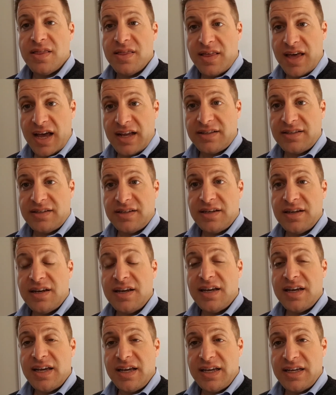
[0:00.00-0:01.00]
That
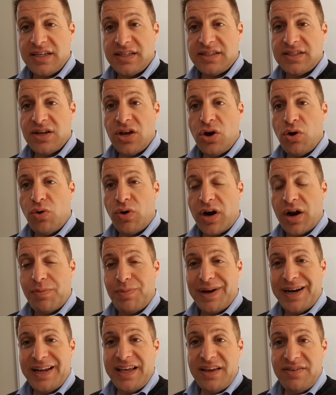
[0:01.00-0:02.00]
is what I
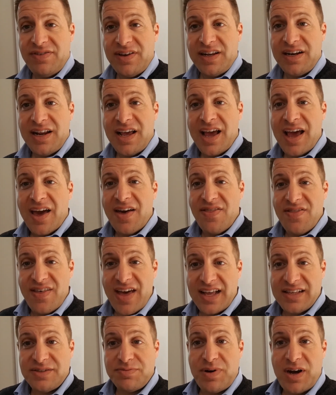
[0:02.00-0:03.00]
believe in, and
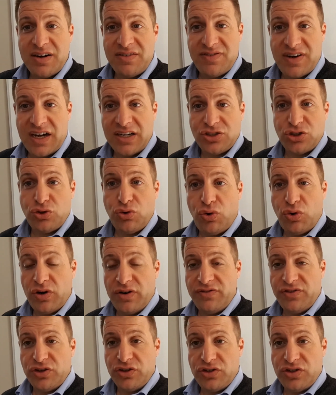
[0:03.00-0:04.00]
that's my advice to all
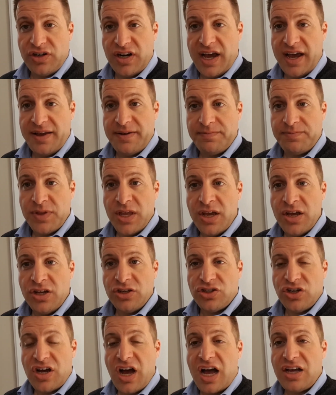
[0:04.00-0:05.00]
of you today.
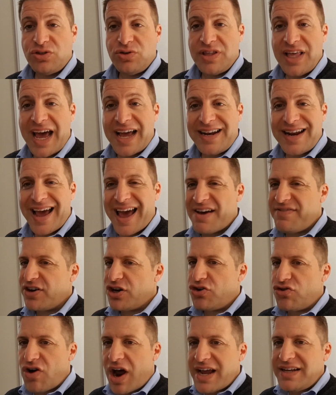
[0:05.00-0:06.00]
So guys, with that, have a
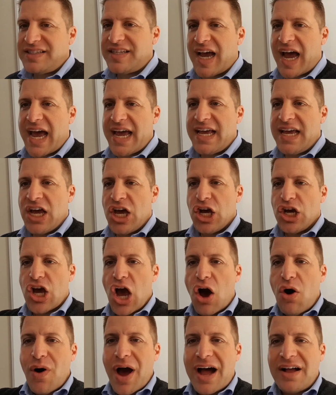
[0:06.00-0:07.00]
great day.
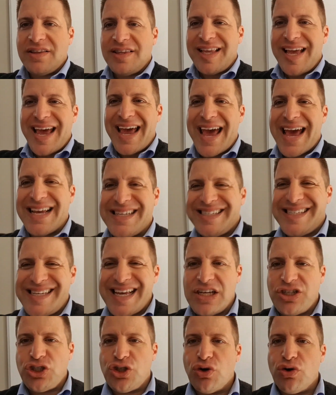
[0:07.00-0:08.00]
Go out there,
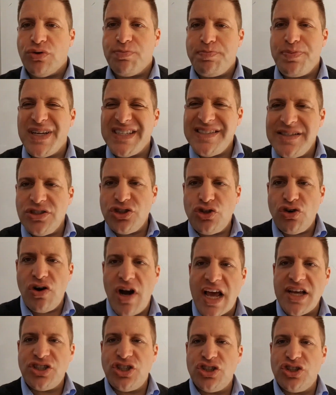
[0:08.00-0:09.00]
assess your business
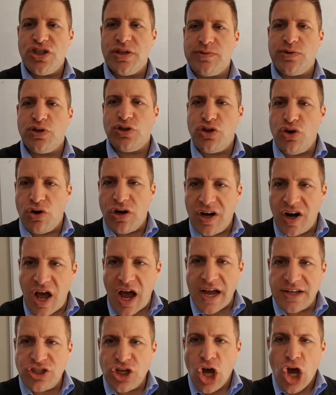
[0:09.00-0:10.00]
relationships with your
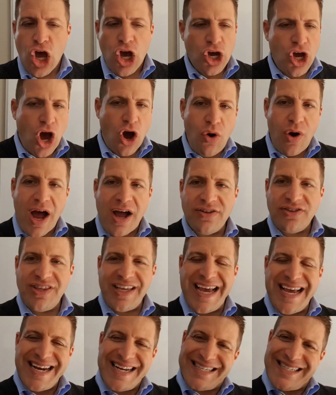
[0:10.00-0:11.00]
clients. Go out there and